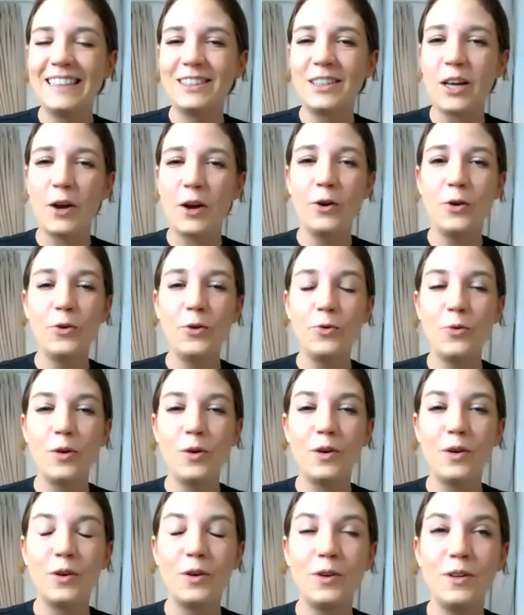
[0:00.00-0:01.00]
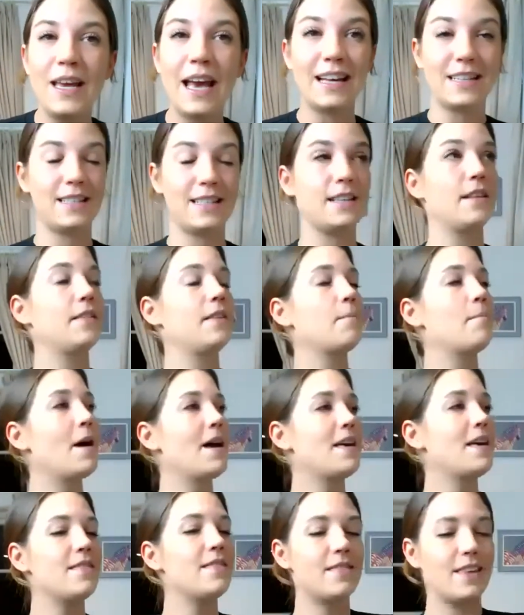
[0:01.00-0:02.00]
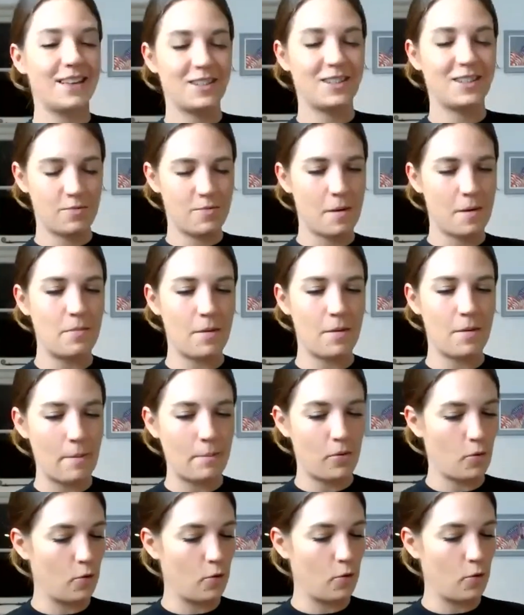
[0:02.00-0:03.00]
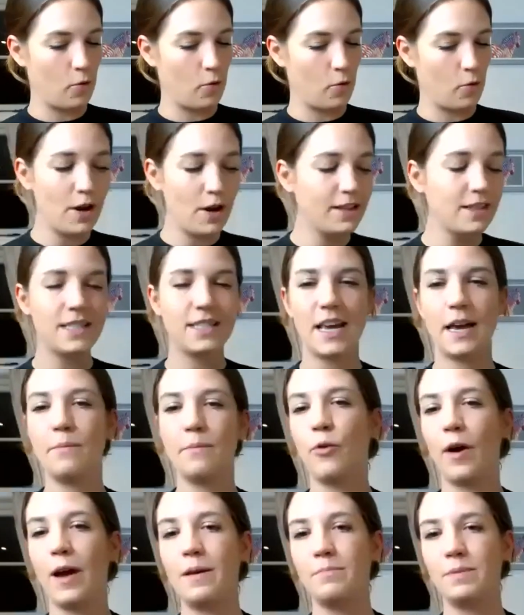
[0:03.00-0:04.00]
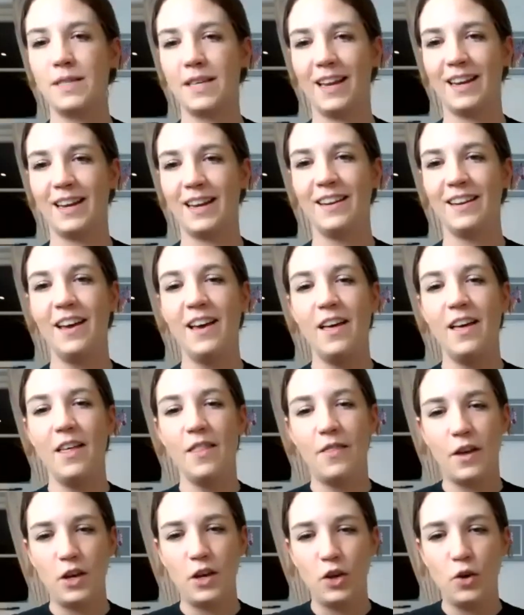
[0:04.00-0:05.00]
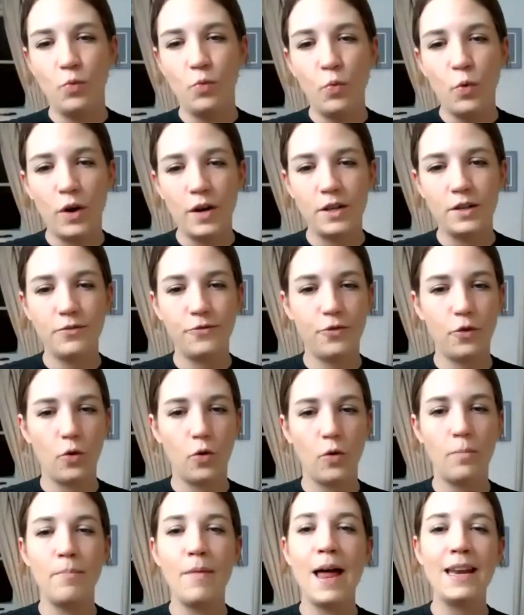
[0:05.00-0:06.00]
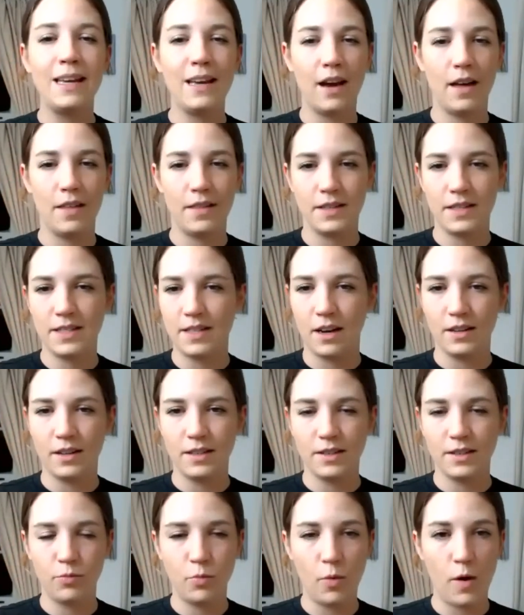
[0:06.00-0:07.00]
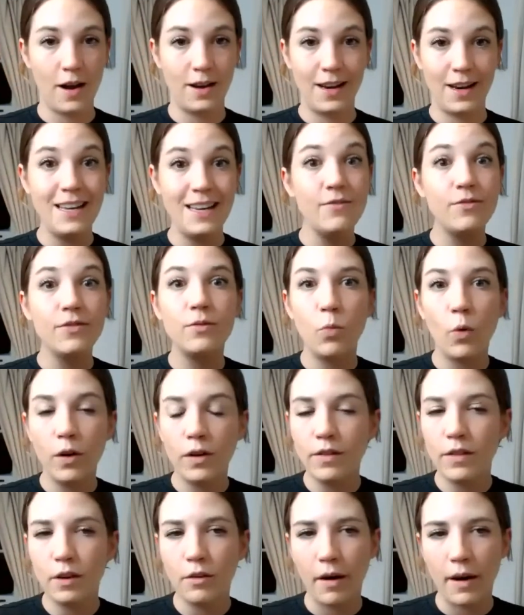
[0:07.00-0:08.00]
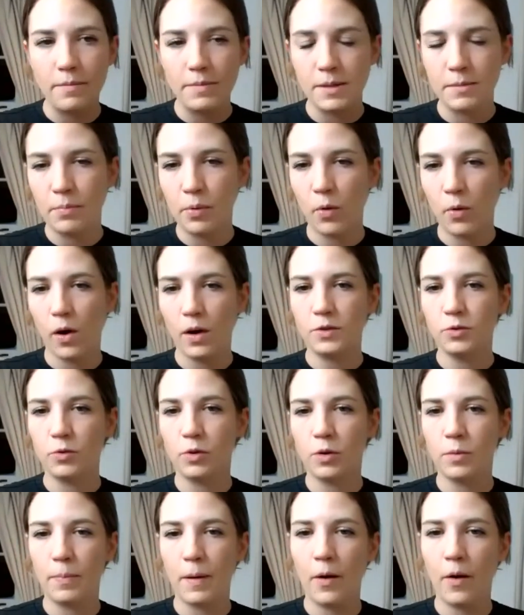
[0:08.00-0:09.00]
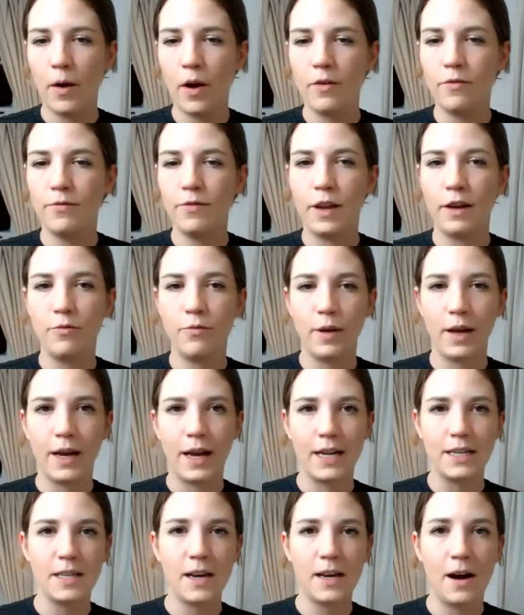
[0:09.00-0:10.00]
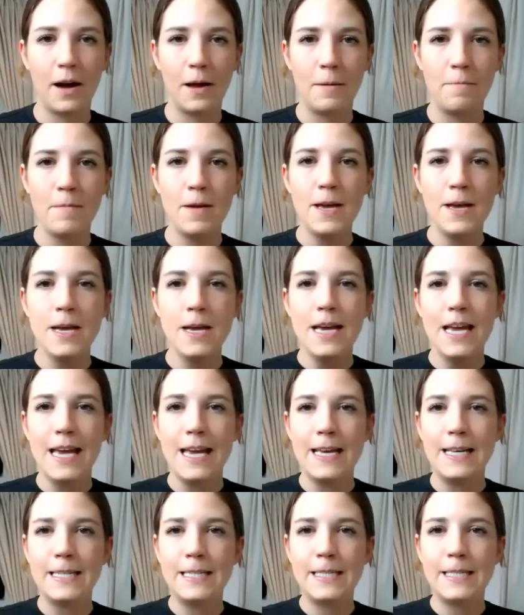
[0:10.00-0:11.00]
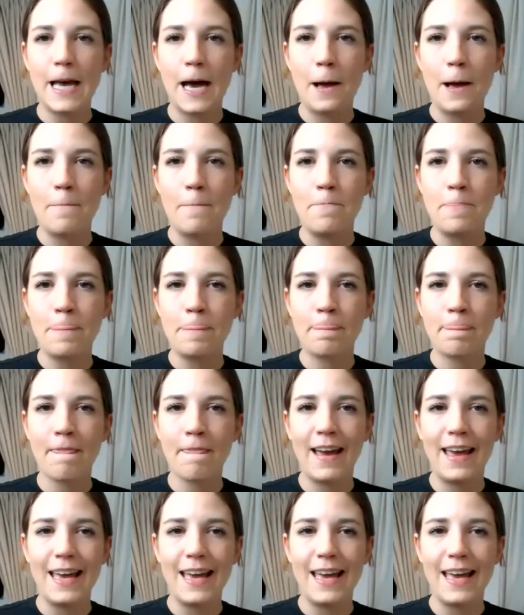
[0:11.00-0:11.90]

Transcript: So yes, the main thing to remember about port, you're putting the same grapes in that you would for many other styles of wine. And even one of the grapes in port I'll talk about, hopefully, if we get time, is the